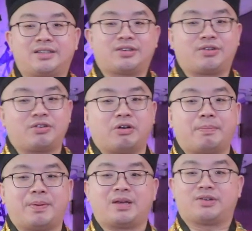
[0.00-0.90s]
so you will
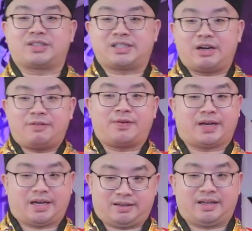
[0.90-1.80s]
be yourself
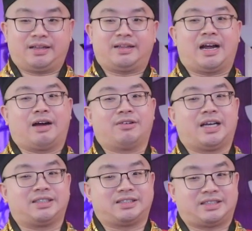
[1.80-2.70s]
again. And how
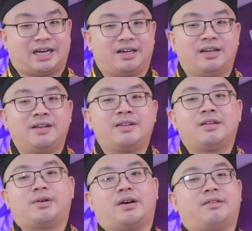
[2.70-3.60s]
nice is that?
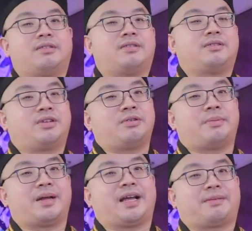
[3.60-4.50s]
Well, you'll
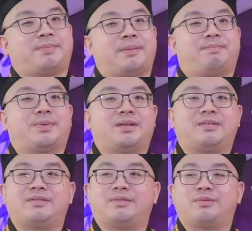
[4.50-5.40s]
be like, but
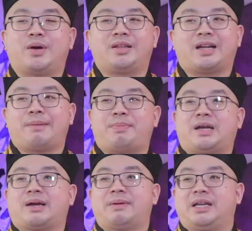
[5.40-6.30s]
where did I
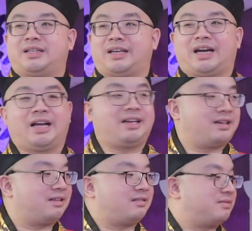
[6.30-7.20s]
pick up anything? I
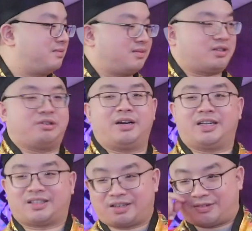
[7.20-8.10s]
didn't do
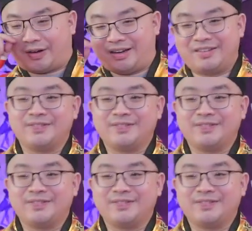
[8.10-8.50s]
anything, right?